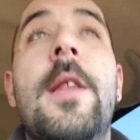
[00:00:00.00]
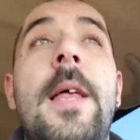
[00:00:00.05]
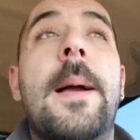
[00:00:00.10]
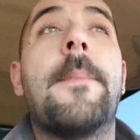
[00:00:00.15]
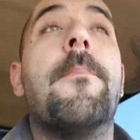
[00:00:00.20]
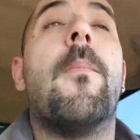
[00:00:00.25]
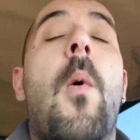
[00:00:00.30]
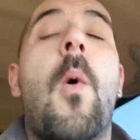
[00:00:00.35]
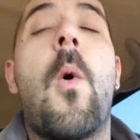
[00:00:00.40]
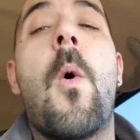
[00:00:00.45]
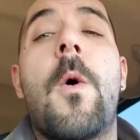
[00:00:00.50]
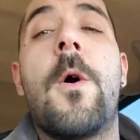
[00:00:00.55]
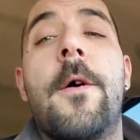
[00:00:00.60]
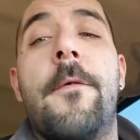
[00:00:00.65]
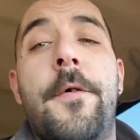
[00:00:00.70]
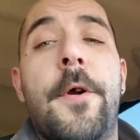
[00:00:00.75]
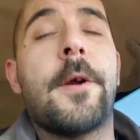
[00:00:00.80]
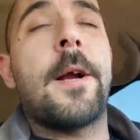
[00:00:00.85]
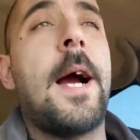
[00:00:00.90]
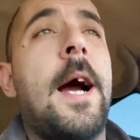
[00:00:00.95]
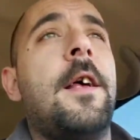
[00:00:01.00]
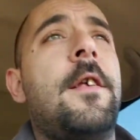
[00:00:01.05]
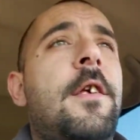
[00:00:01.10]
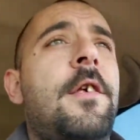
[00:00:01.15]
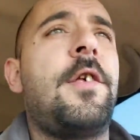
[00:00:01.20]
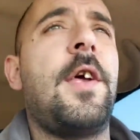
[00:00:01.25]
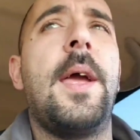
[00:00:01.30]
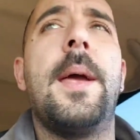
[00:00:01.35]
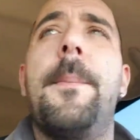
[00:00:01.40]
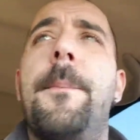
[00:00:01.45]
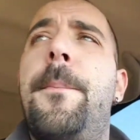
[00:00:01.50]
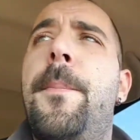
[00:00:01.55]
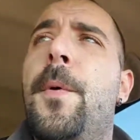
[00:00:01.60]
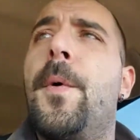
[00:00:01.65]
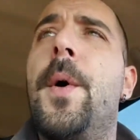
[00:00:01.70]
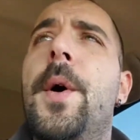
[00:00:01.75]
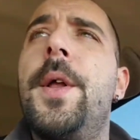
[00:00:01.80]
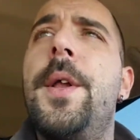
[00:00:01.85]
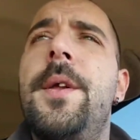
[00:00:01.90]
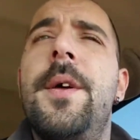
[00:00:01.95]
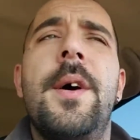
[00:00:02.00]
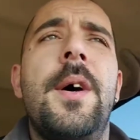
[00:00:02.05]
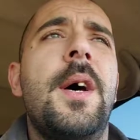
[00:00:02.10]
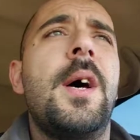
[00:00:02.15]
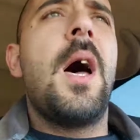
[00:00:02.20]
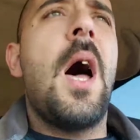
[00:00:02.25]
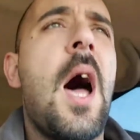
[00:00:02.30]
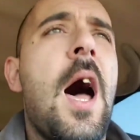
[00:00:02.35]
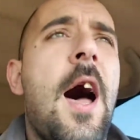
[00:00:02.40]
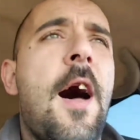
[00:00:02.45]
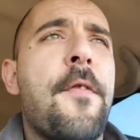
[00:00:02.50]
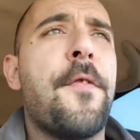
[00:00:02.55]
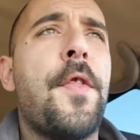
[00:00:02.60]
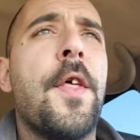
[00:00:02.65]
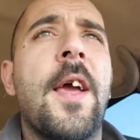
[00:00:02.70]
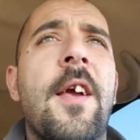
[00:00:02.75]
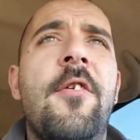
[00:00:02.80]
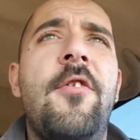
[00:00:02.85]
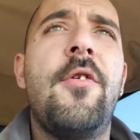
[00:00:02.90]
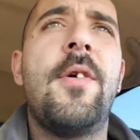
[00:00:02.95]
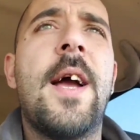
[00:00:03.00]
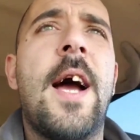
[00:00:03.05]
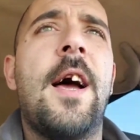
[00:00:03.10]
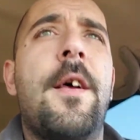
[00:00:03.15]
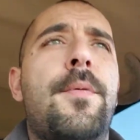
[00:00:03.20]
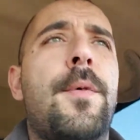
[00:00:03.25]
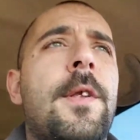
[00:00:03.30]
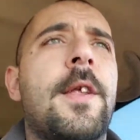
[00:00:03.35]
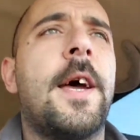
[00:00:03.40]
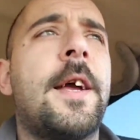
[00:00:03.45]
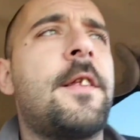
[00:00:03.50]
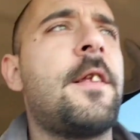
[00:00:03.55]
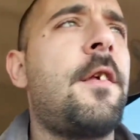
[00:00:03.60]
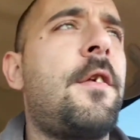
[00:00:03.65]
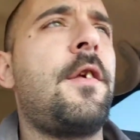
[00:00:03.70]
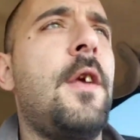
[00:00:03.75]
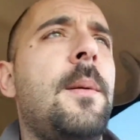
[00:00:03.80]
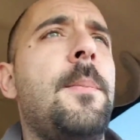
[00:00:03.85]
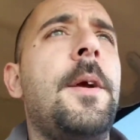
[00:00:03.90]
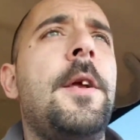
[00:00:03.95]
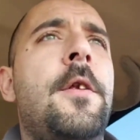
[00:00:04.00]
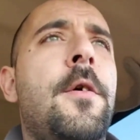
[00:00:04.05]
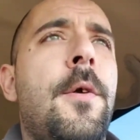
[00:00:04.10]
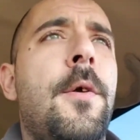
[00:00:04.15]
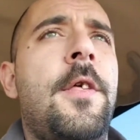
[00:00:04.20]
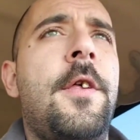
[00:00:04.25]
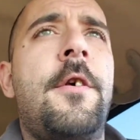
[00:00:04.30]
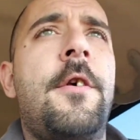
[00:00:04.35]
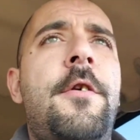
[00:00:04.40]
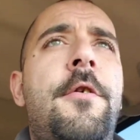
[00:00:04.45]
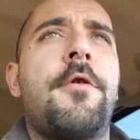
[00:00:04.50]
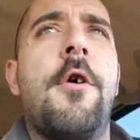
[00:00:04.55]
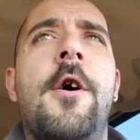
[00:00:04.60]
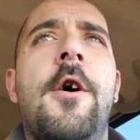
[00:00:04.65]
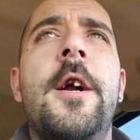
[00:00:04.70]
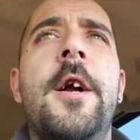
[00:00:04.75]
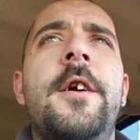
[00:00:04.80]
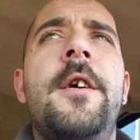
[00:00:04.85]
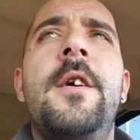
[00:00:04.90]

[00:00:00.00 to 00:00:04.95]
more of your guys' input on things you guys would like to see me do to this truck.